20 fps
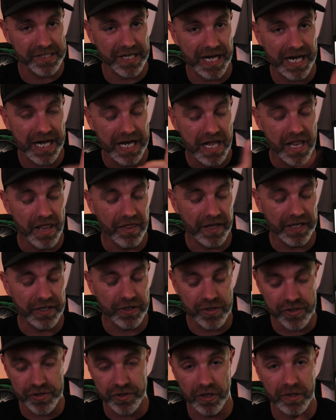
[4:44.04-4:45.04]
car.
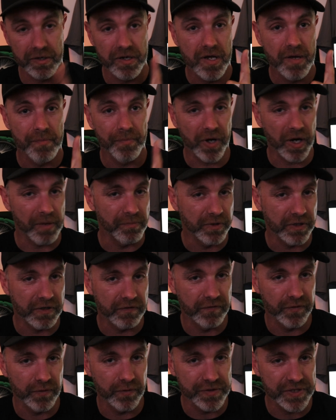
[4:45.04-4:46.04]
Thank you, John, but I'm
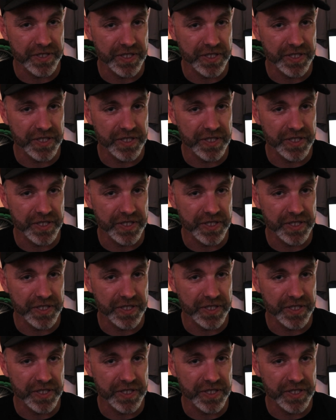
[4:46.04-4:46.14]
looking forward